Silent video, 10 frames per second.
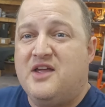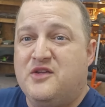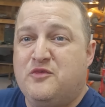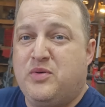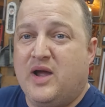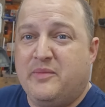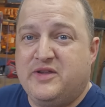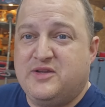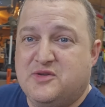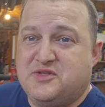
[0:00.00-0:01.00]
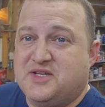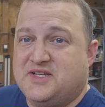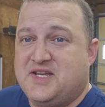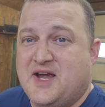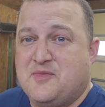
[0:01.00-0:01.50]
You've probably used it a
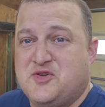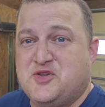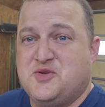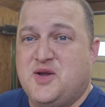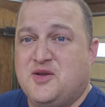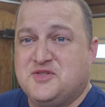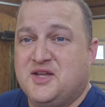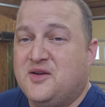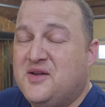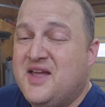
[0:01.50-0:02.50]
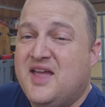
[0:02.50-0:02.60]
time or two also.